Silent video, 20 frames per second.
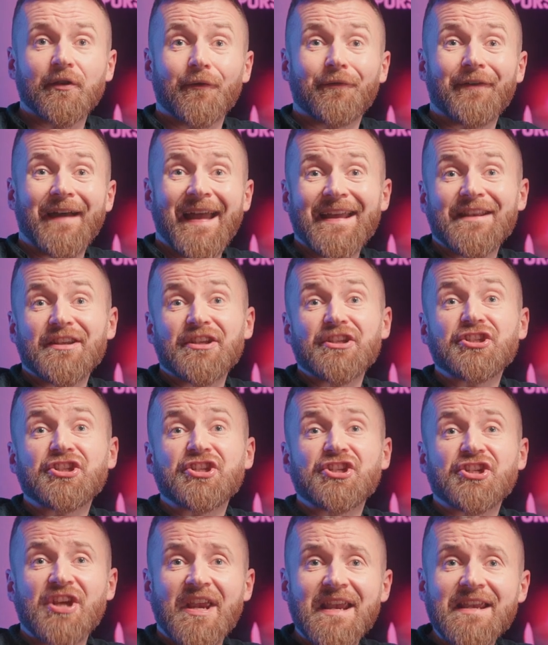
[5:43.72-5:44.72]
of any
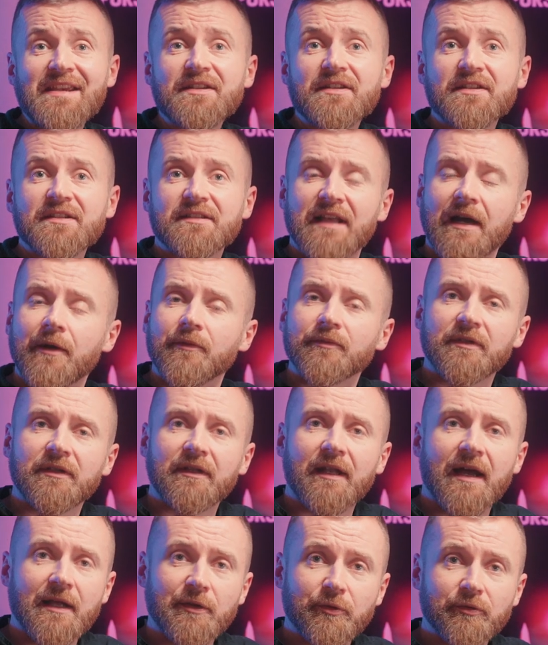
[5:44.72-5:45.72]
changes down the
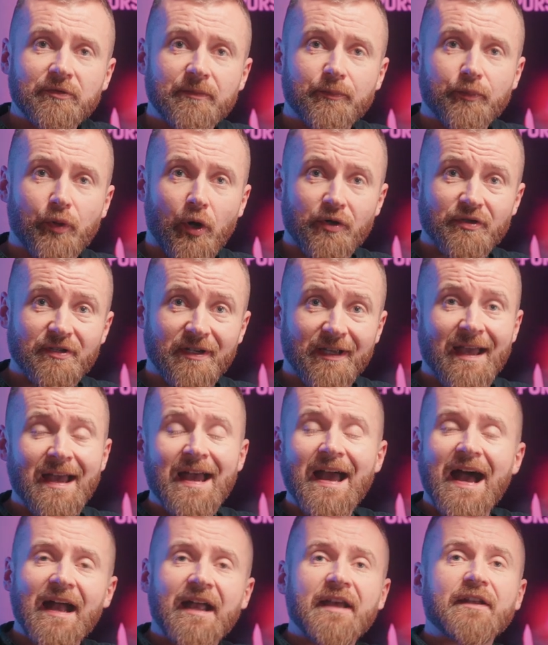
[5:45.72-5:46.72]
line to the project,
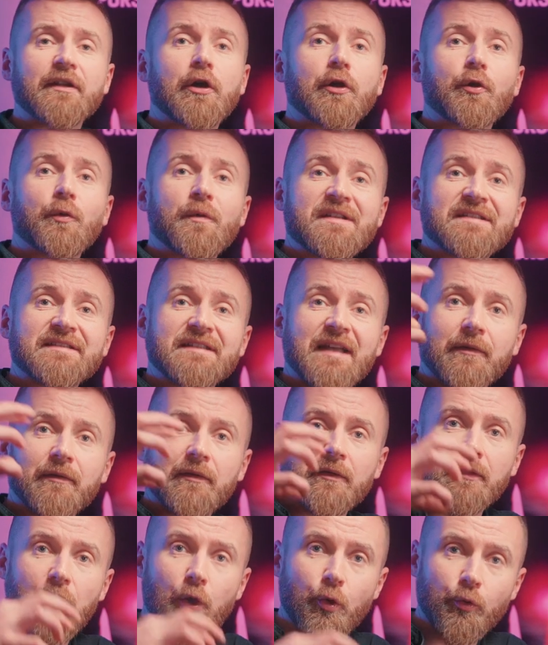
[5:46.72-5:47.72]
I can always
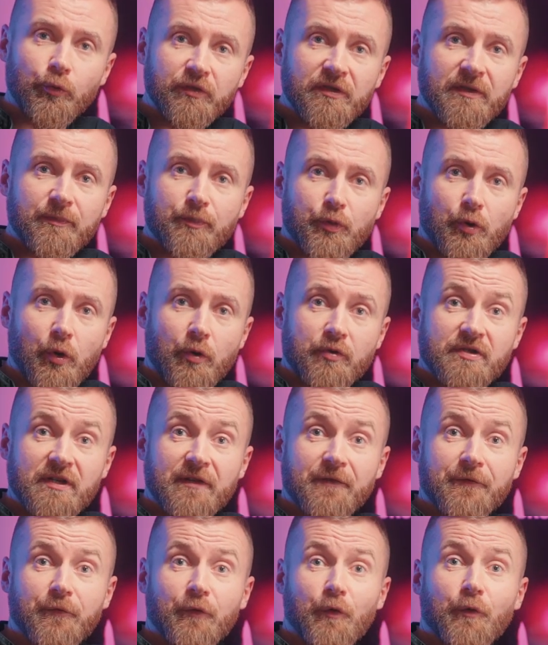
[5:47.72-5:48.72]
download the
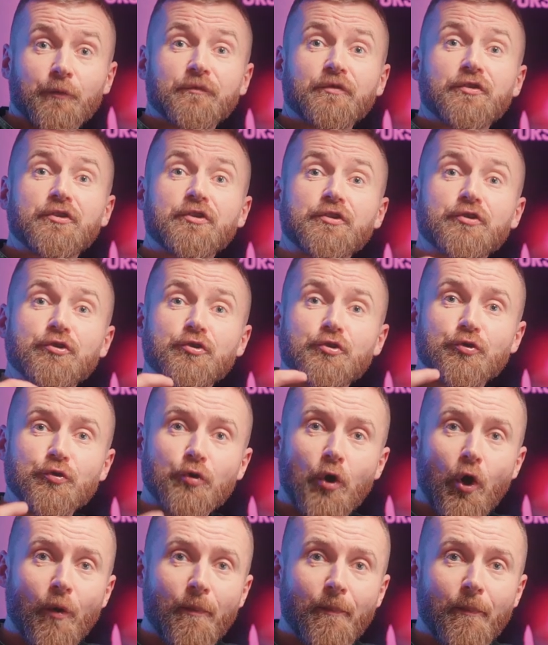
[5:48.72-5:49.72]
project from the
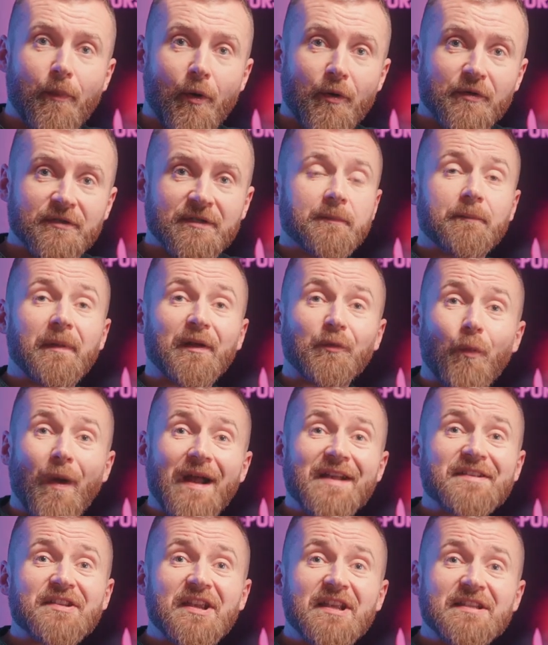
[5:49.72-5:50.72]
Dropbox. But
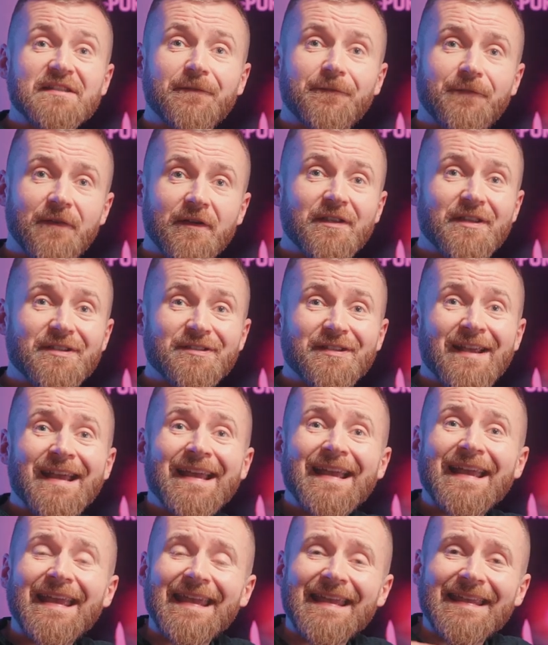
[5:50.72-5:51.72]
once it's finished,
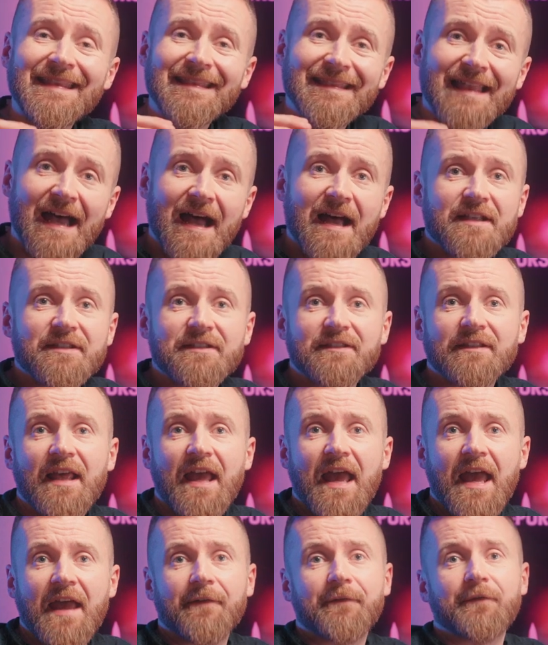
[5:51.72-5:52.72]
it doesn't
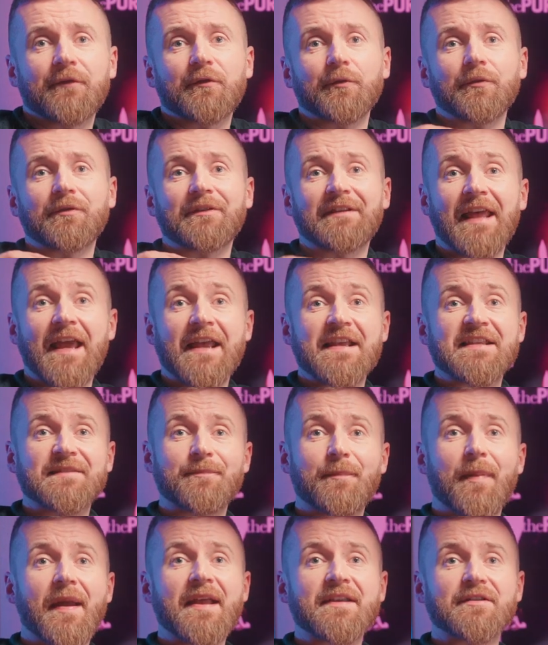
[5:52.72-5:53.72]
have to take
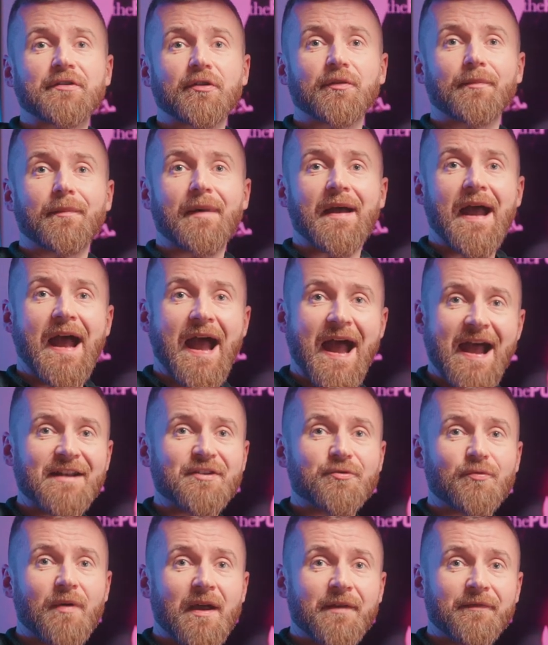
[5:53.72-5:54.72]
space on my
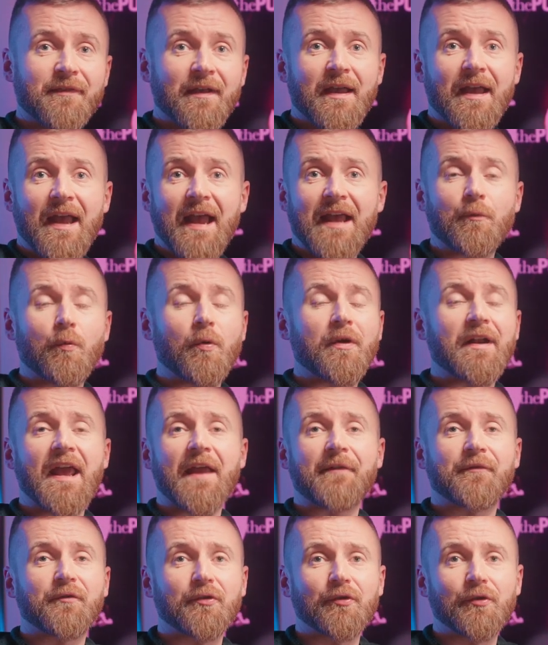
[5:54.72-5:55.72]
hard drive, and what I
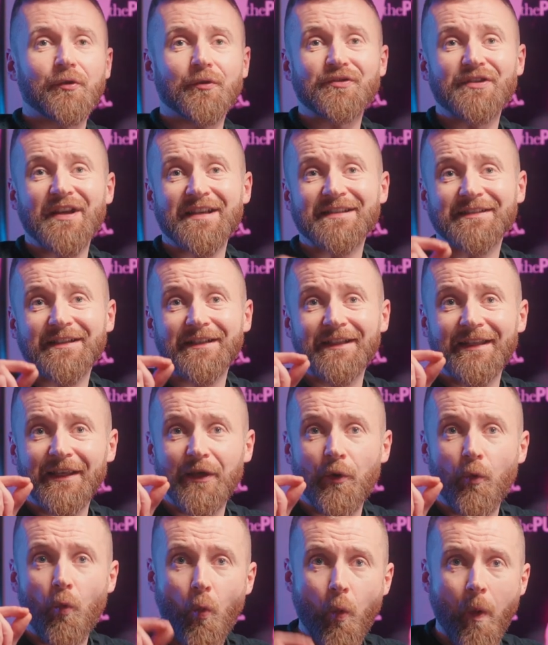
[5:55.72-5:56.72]
have to do, just
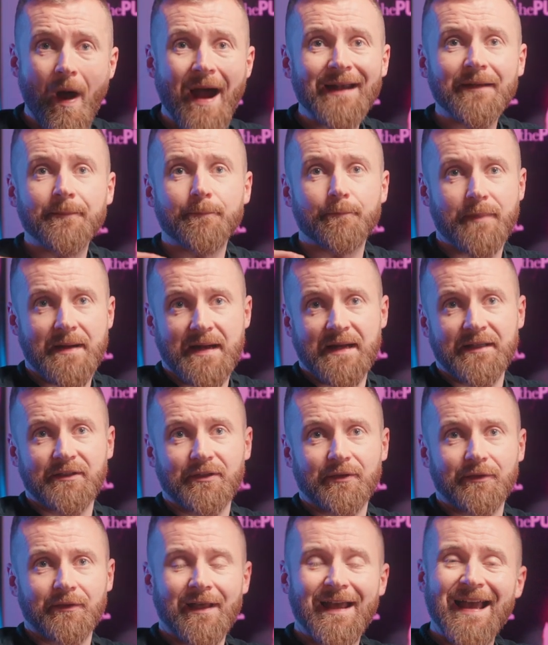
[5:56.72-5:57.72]
click one
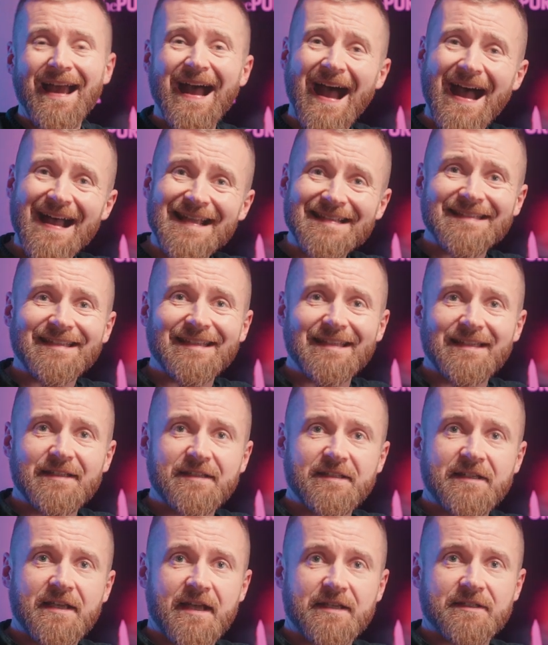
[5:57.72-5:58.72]
button. As
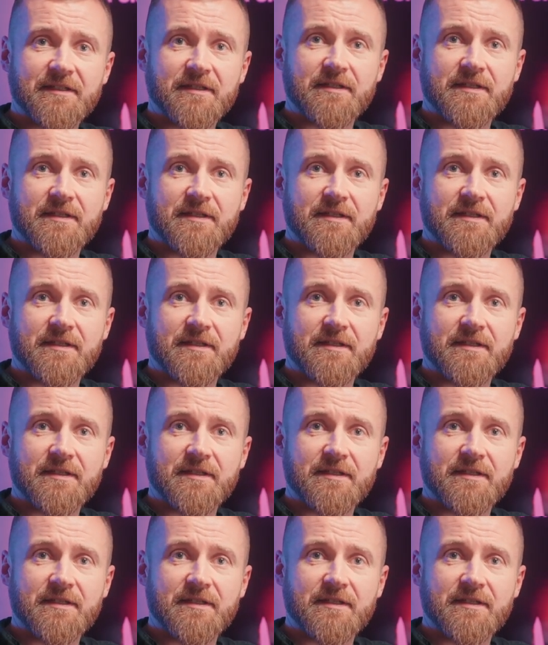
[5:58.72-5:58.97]
easy as it